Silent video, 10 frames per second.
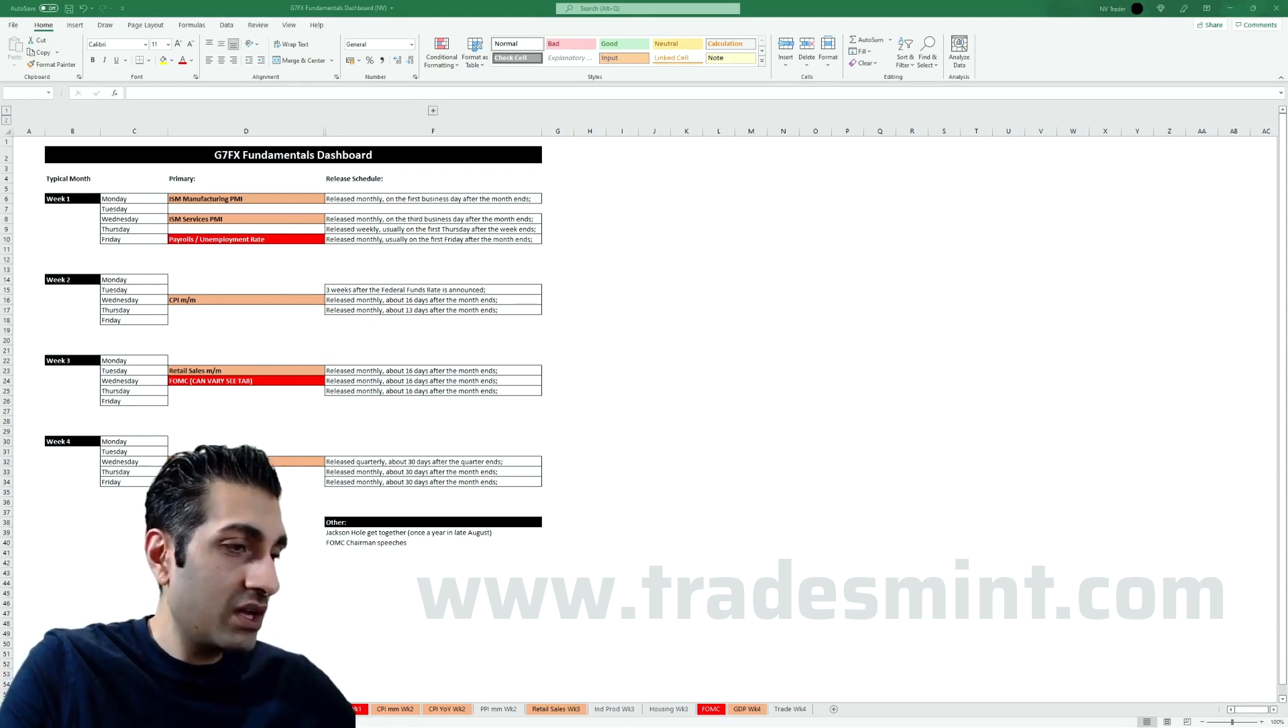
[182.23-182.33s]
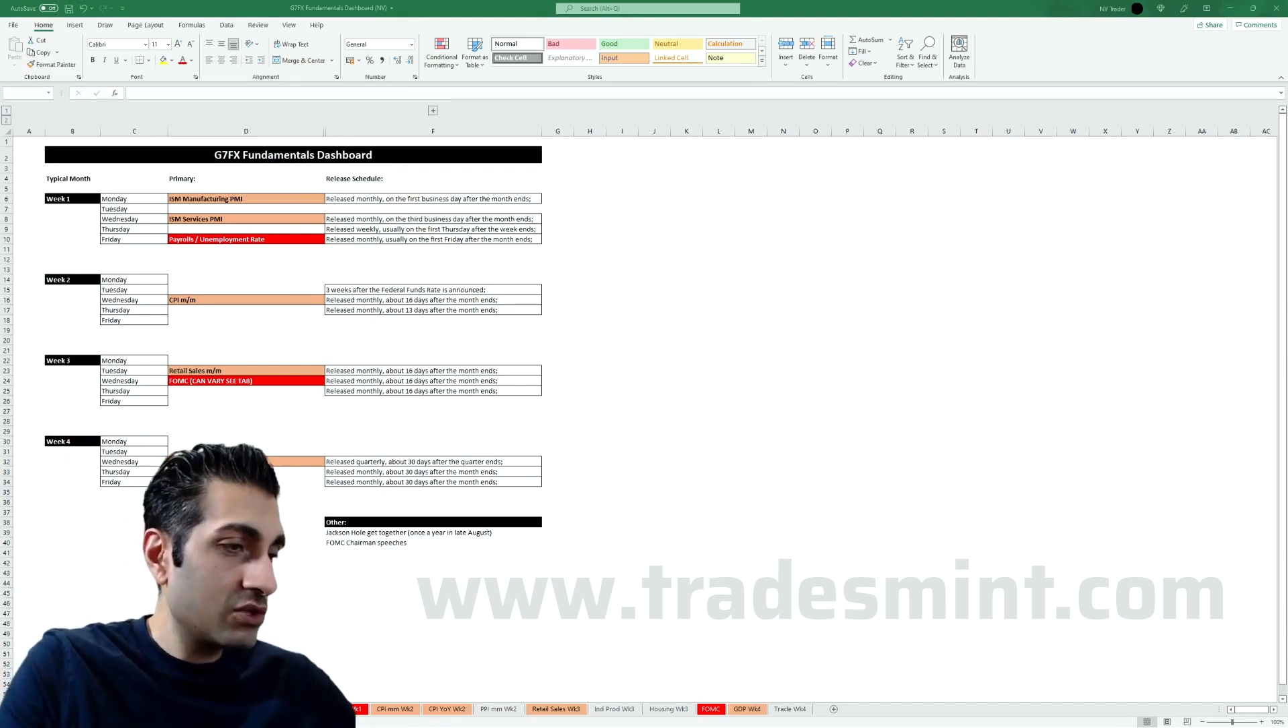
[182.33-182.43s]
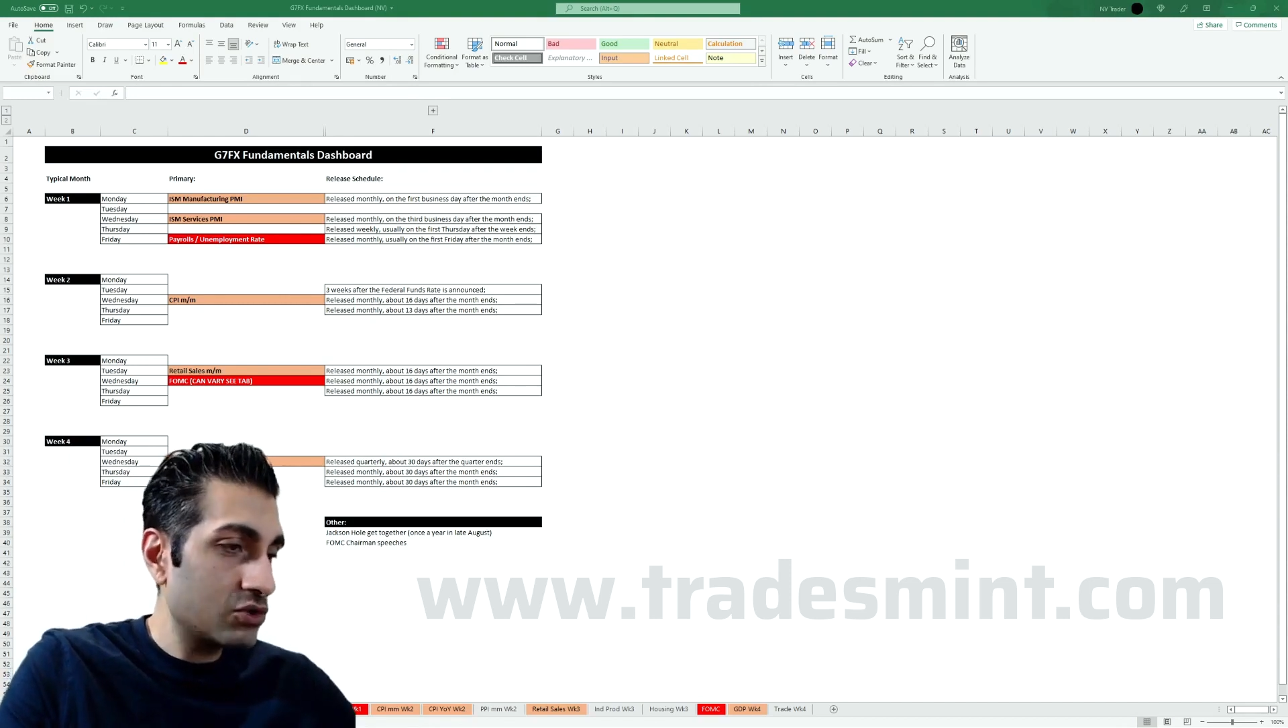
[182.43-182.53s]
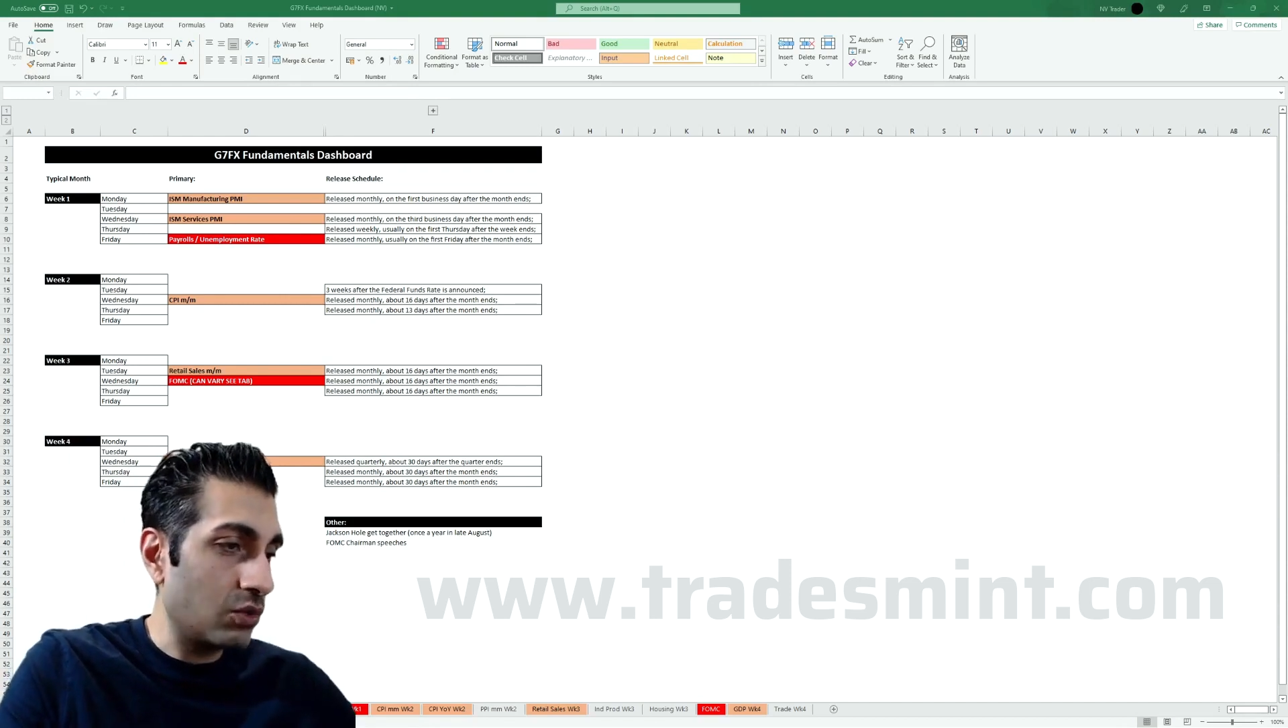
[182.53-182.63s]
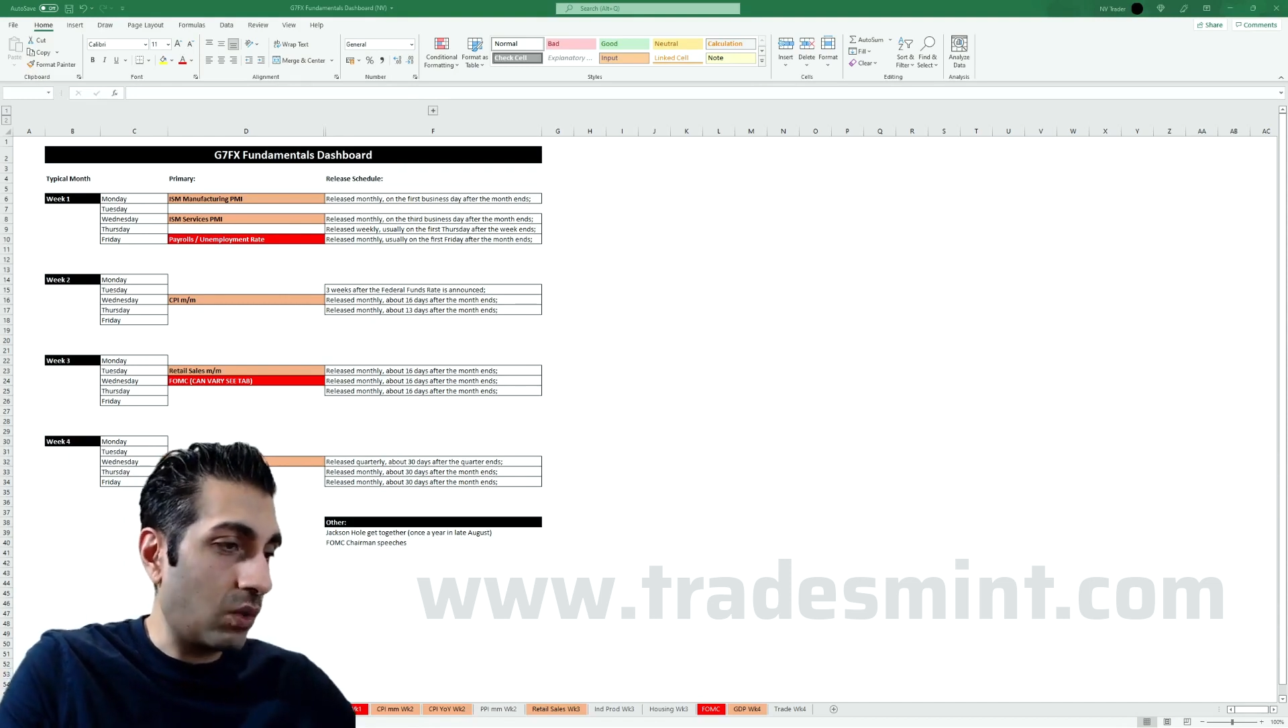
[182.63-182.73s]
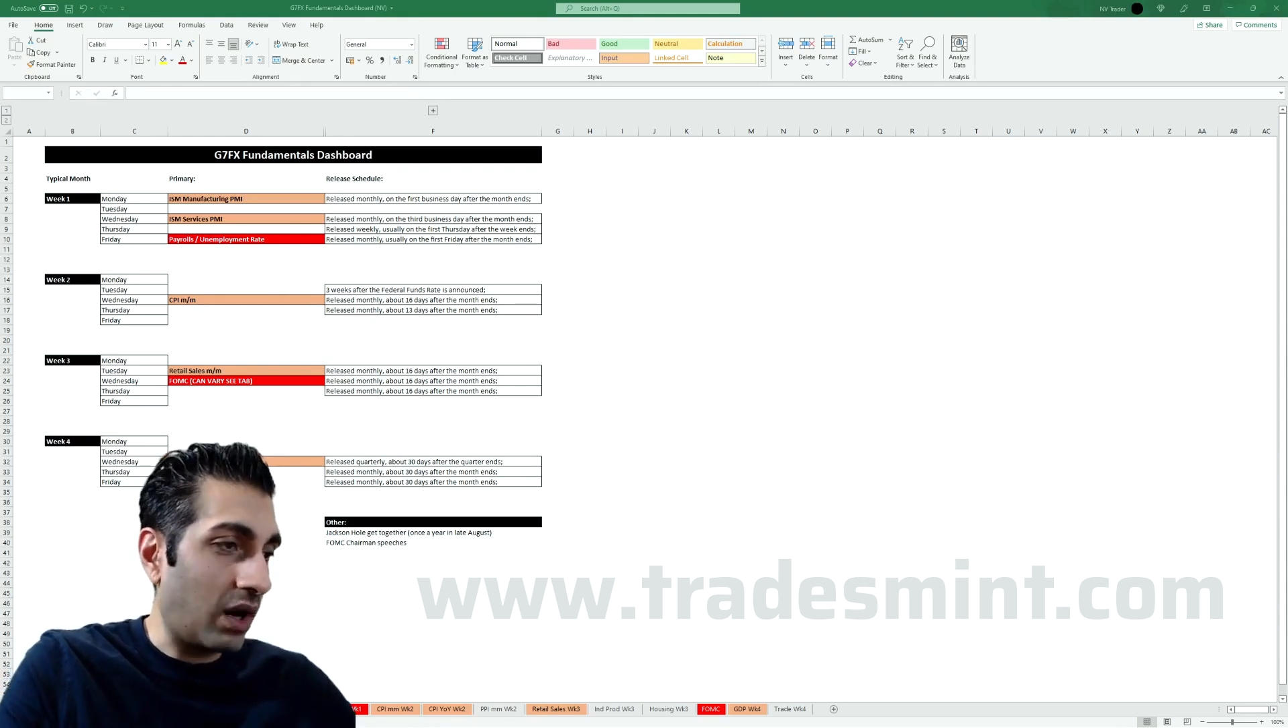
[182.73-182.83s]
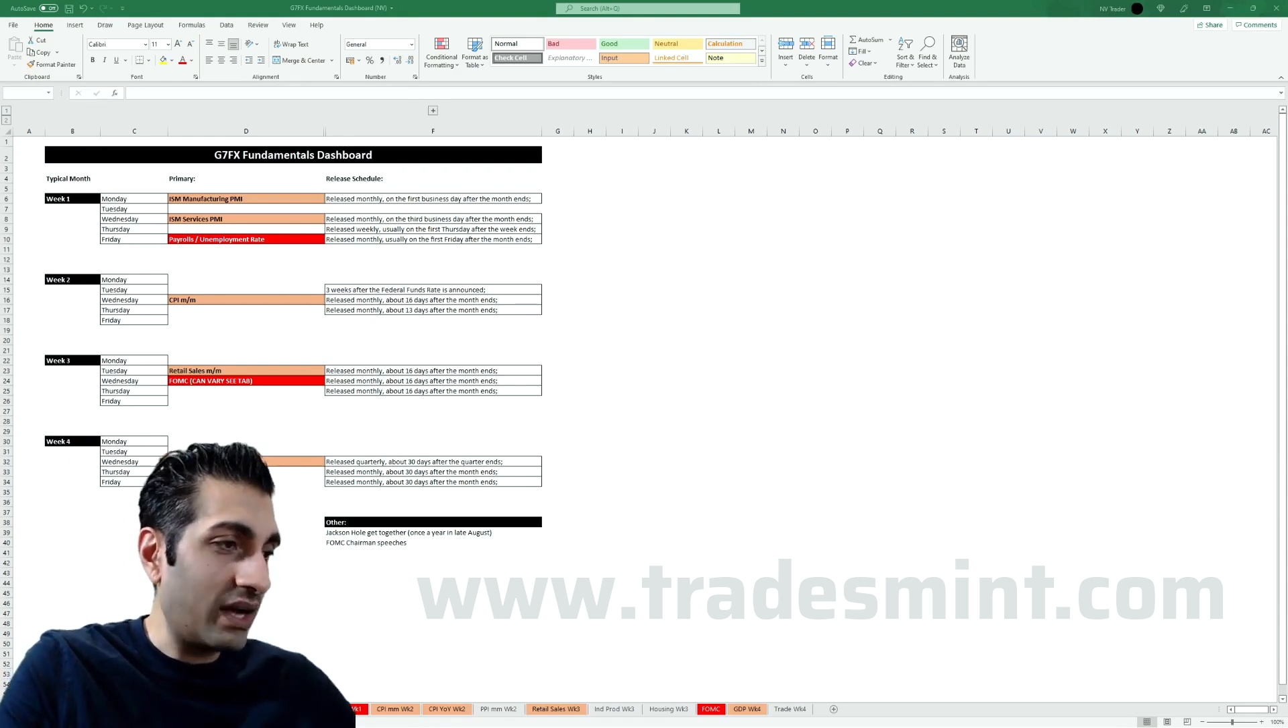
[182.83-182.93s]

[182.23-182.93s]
So I